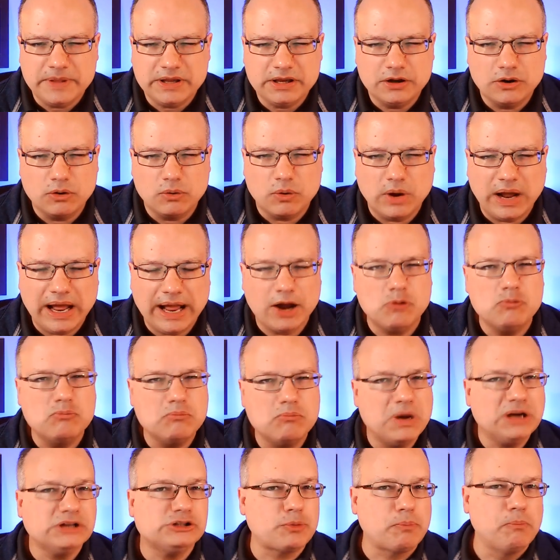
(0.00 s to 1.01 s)
You know, how
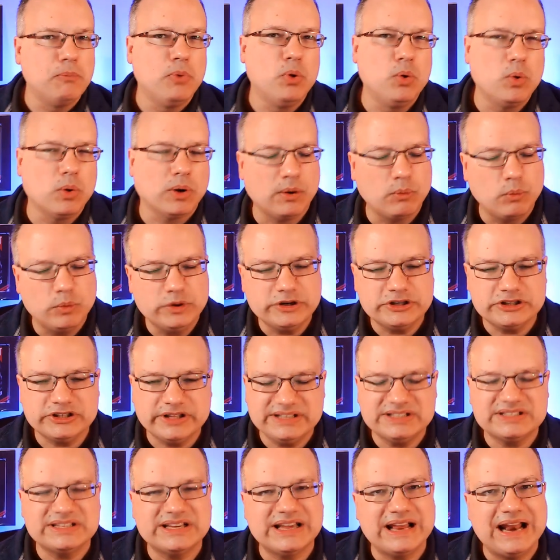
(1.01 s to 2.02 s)
much more? I wish
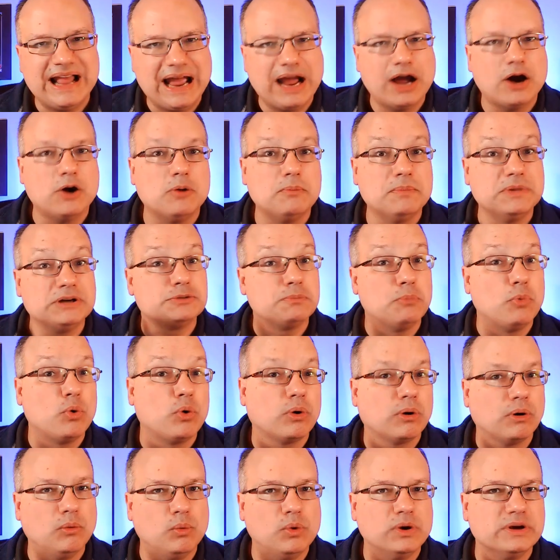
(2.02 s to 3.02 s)
they'd said how much
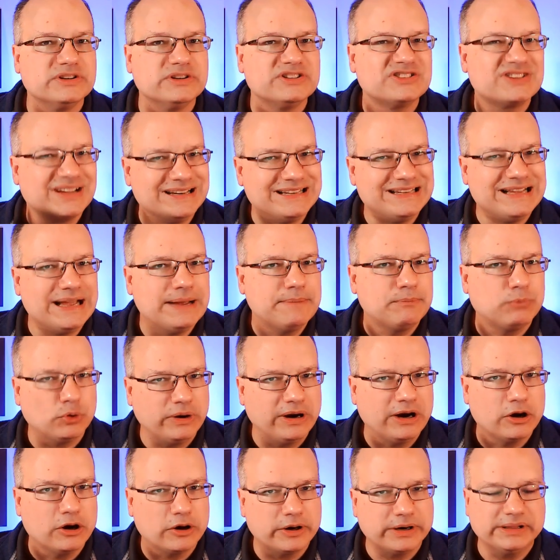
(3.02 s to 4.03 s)
more it was
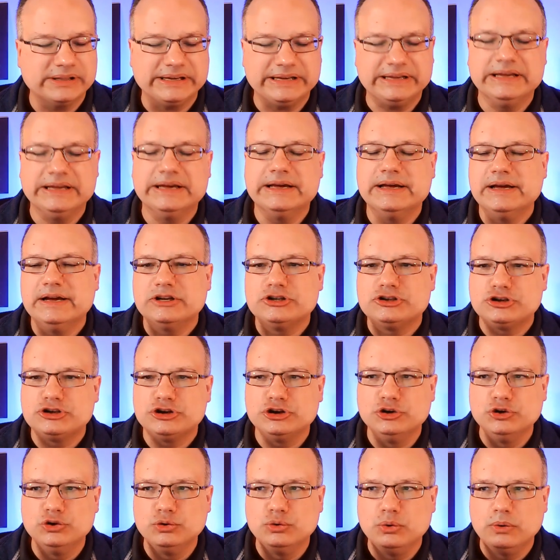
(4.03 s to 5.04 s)
contemporarily
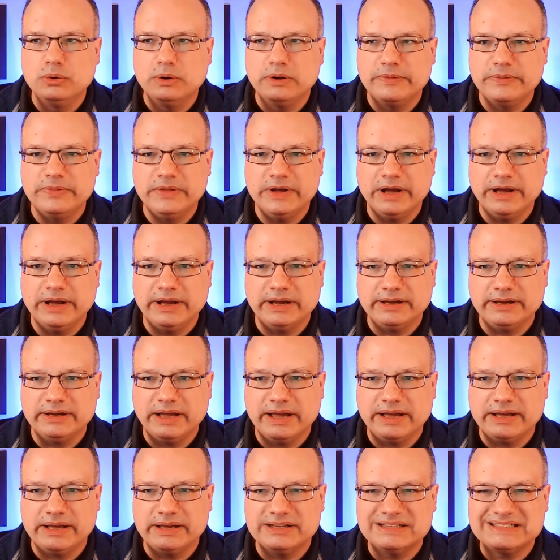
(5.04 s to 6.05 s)
to
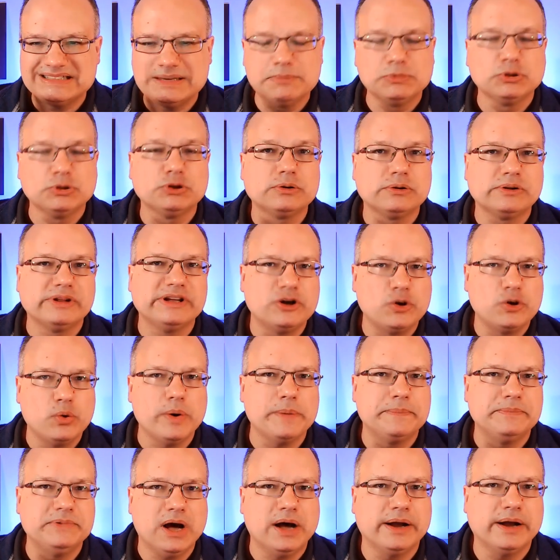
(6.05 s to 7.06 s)
a similarly
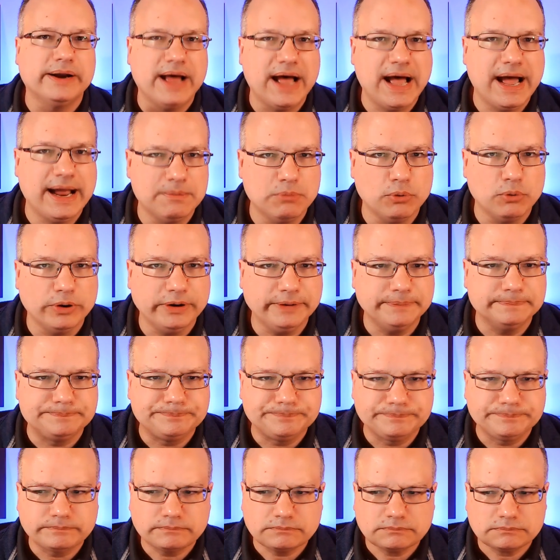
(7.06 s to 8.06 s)
equipped non-hybrid.
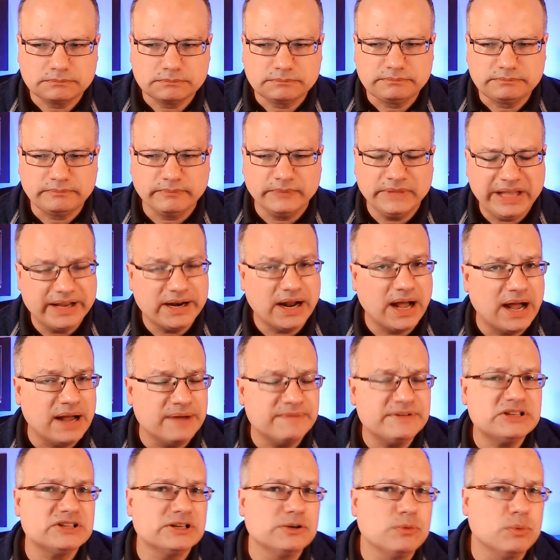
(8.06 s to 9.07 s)
It
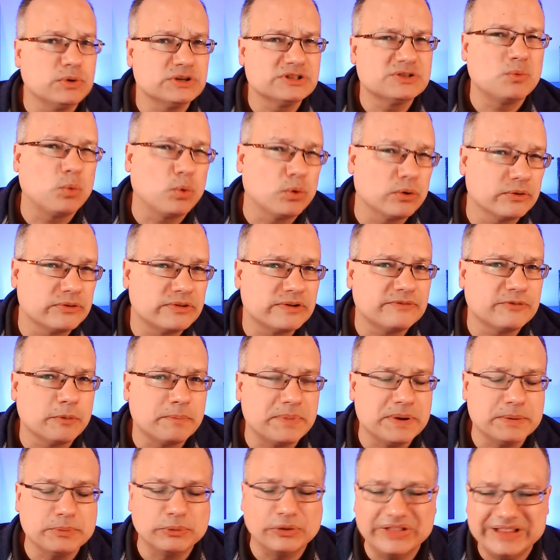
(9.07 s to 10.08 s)
obviously wasn't worth it
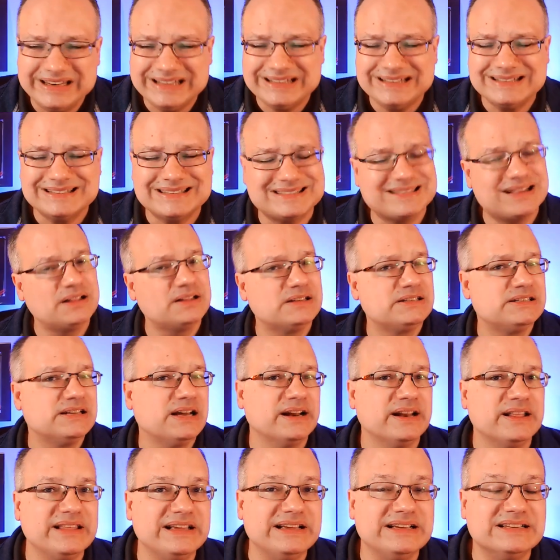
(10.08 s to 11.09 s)
for people. They didn't sell a
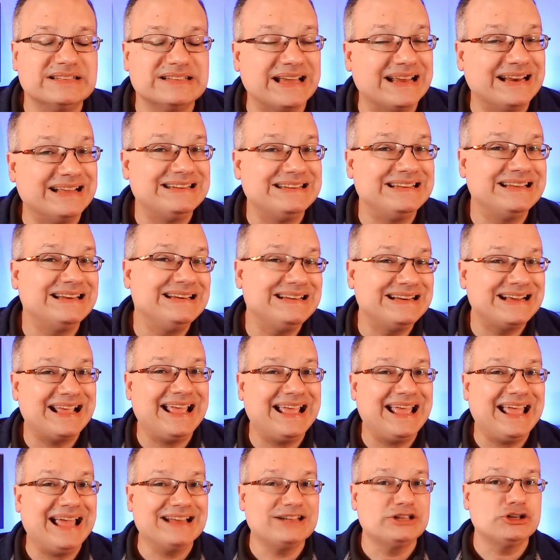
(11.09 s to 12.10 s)
ton of these, and it
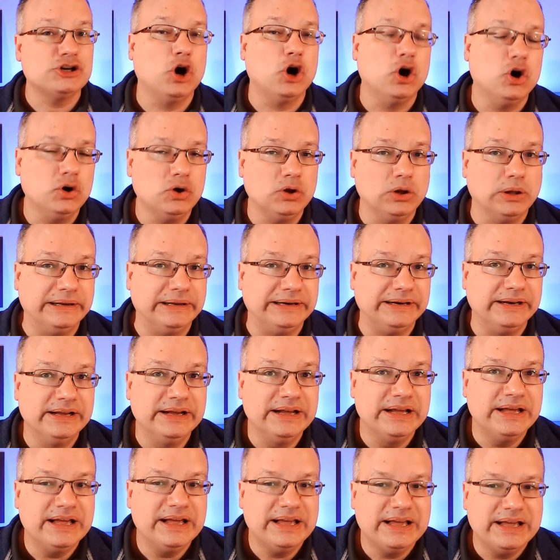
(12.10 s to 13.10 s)
didn't catch on.
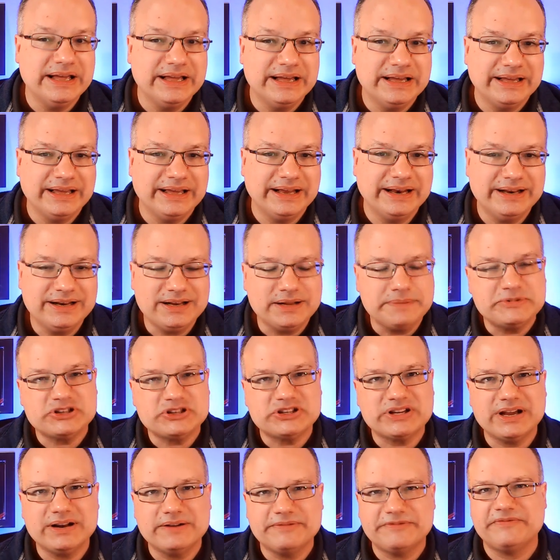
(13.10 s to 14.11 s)
It ended up
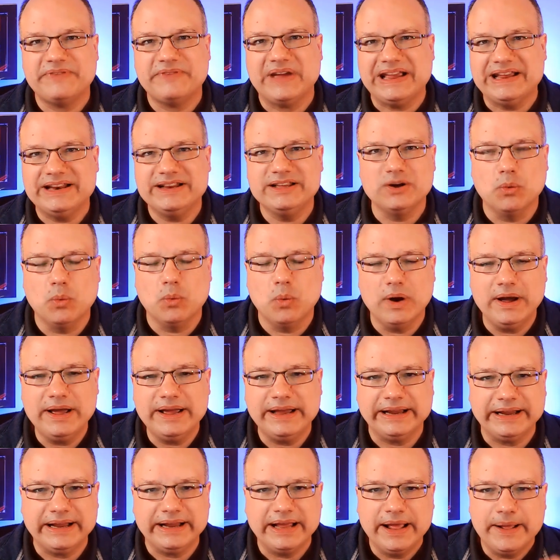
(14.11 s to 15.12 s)
just kind of fading
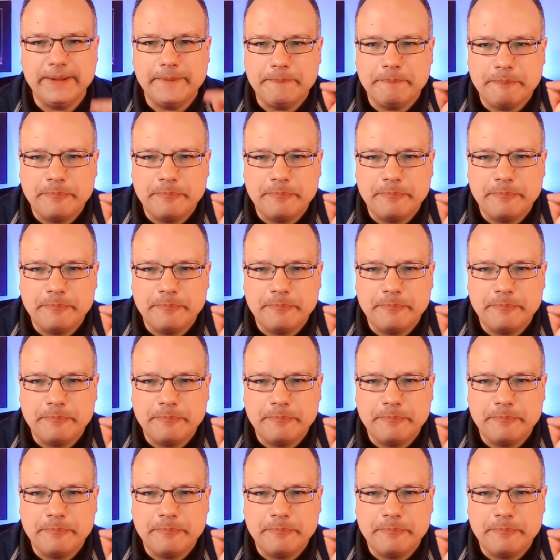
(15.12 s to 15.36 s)
away.